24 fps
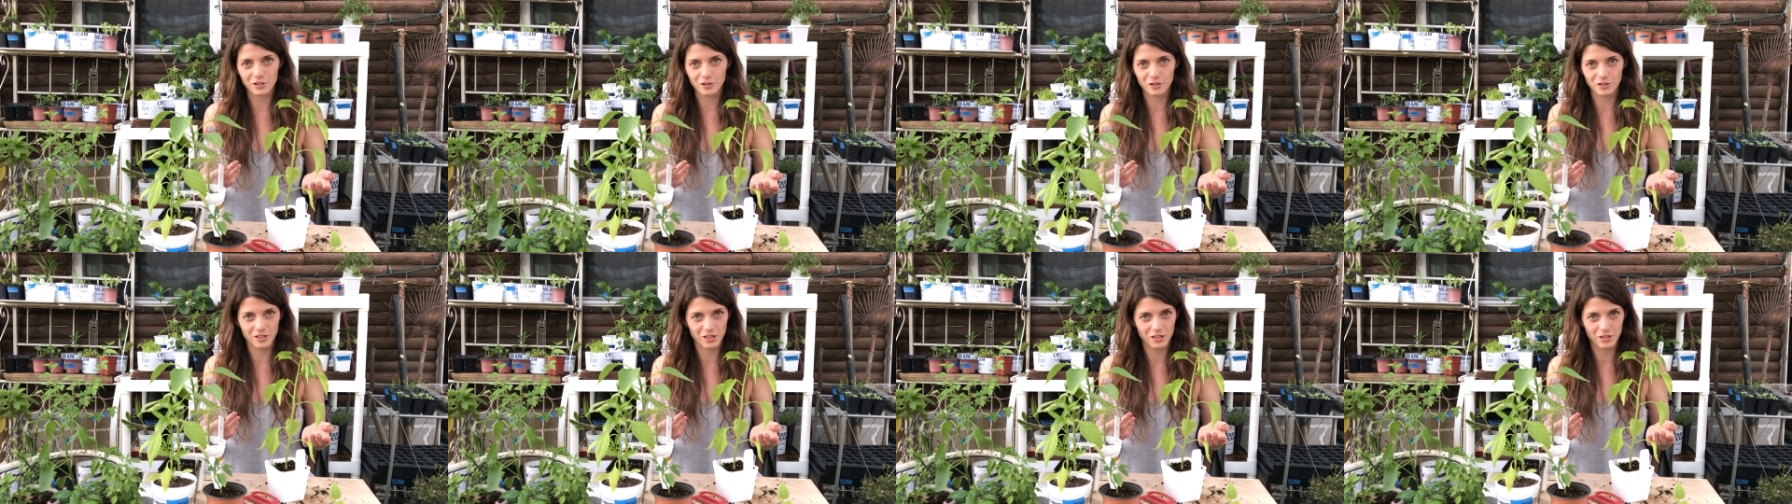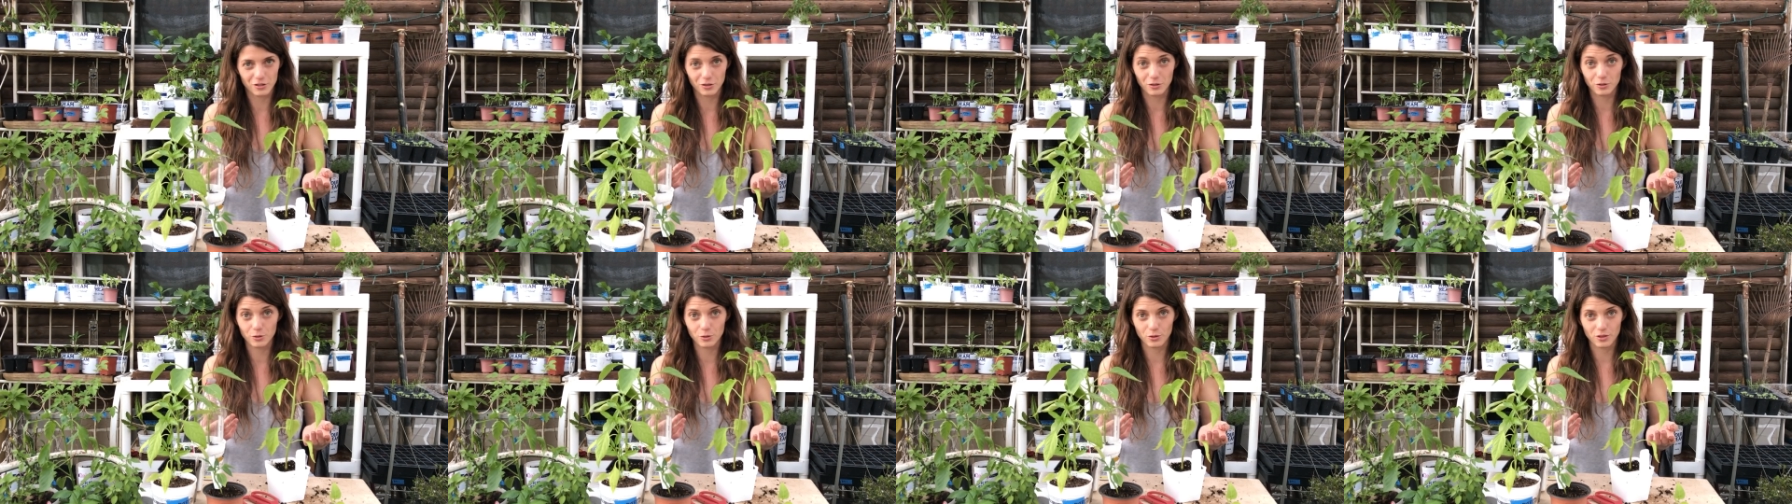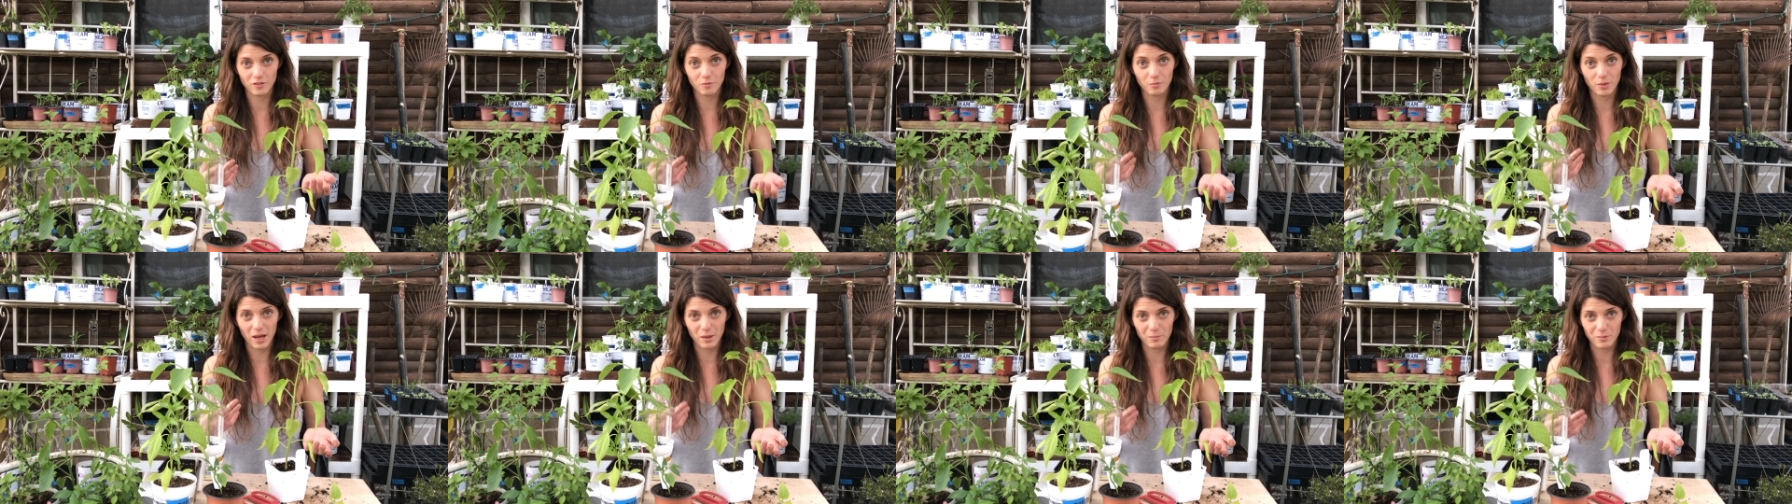traditional sort
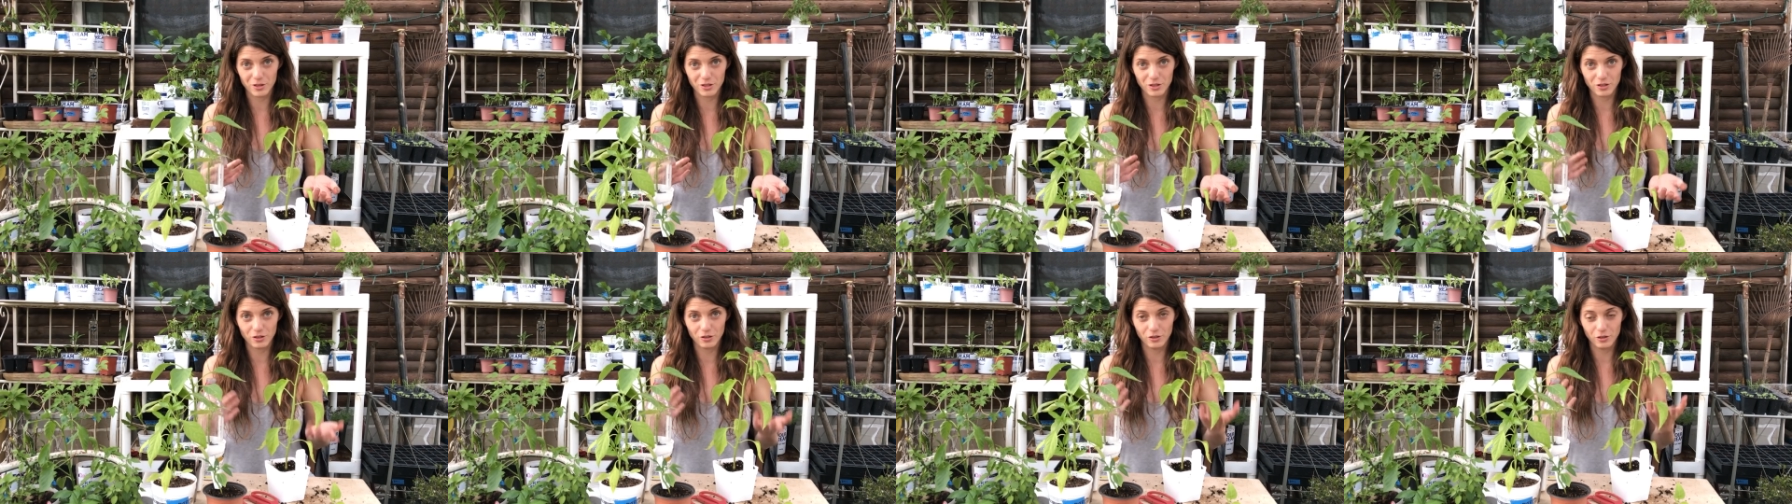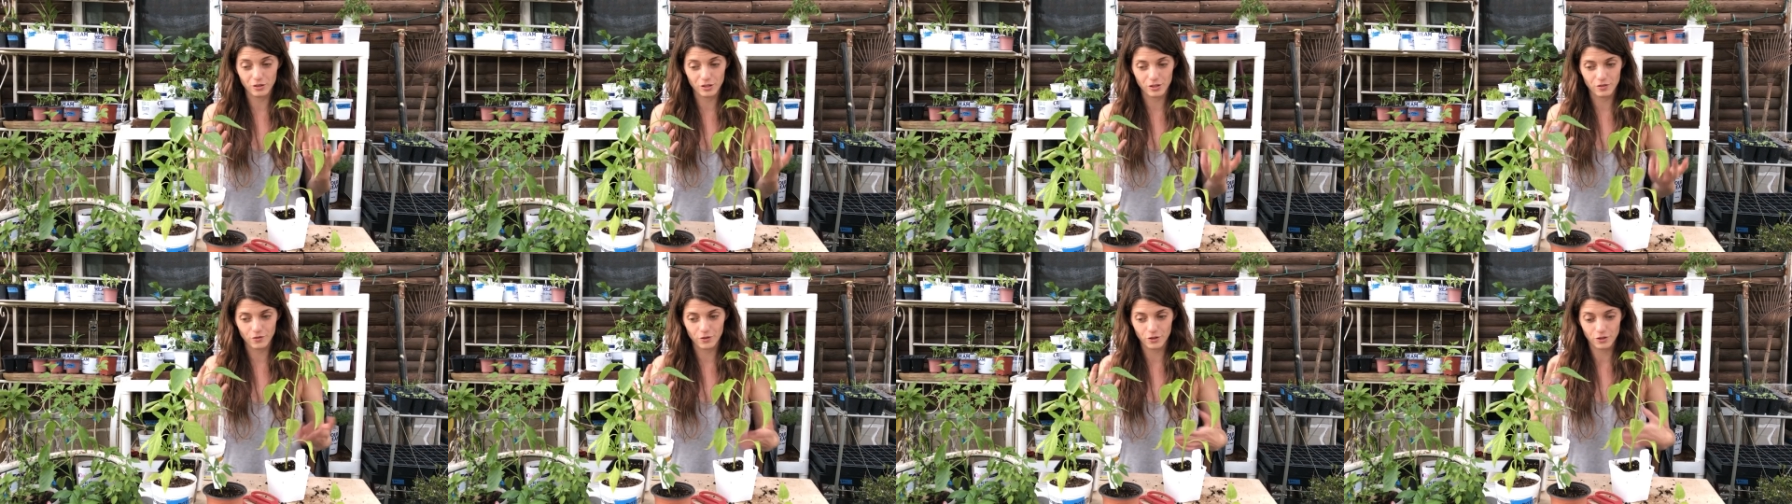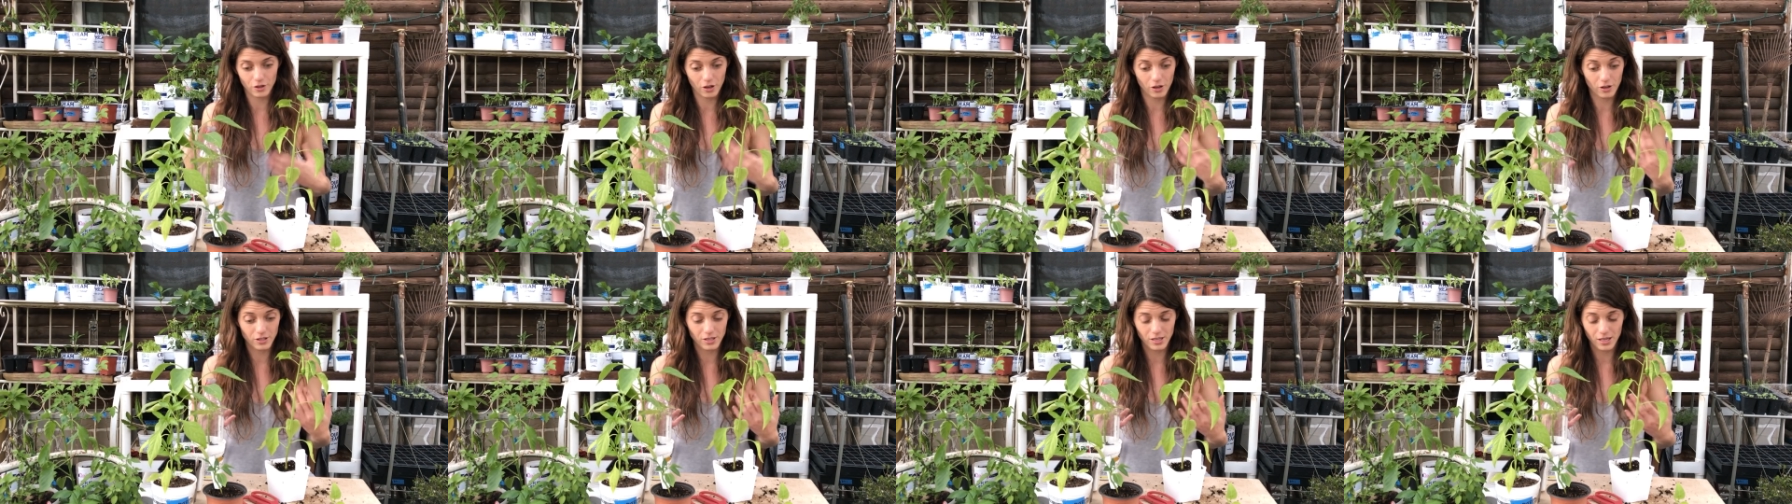of peppers you'd use for
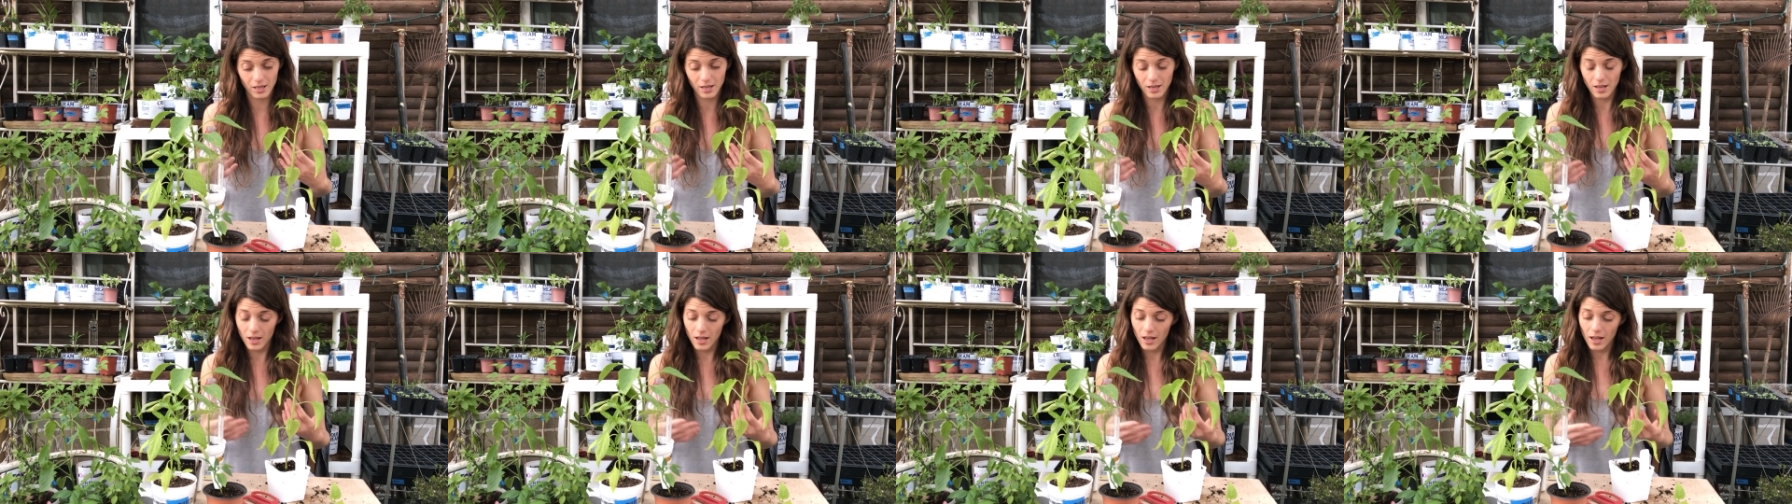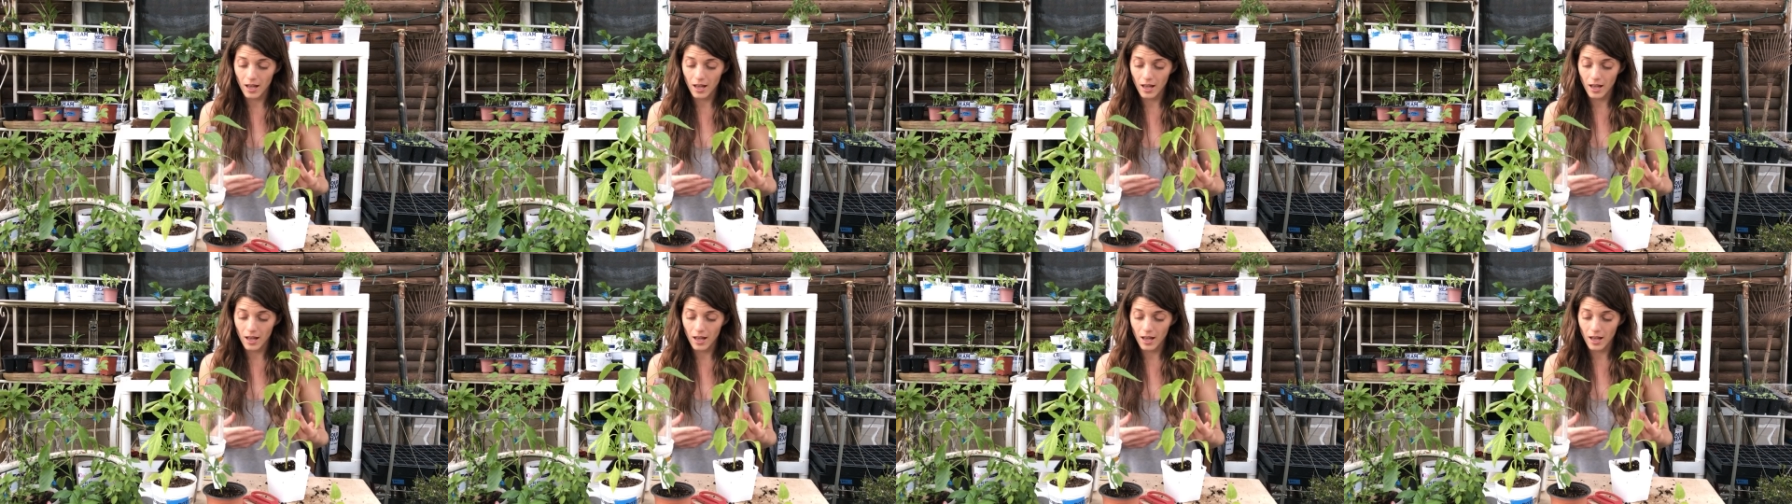salsa.